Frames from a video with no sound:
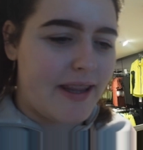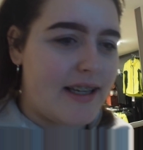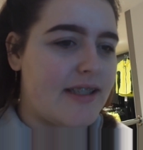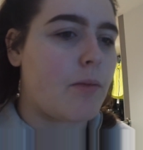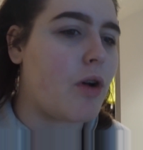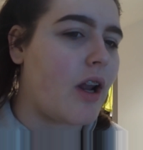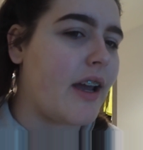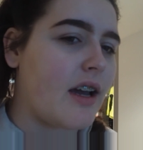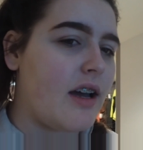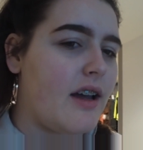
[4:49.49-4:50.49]
then someone like
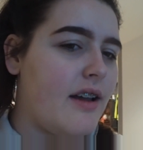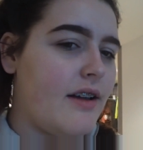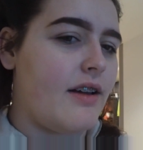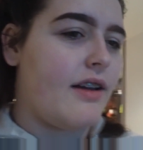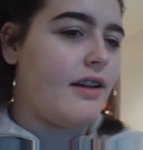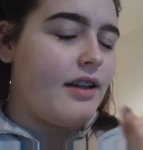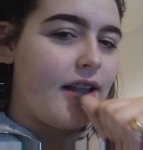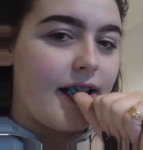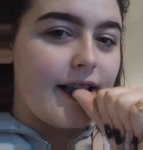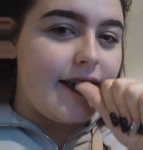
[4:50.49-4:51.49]
just like a deep
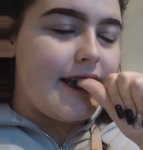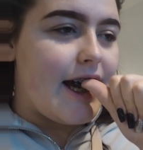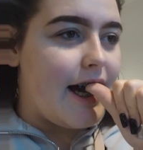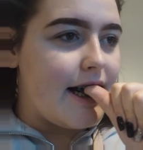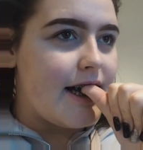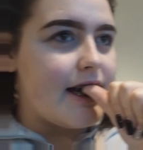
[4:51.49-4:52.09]
cut. Yeah,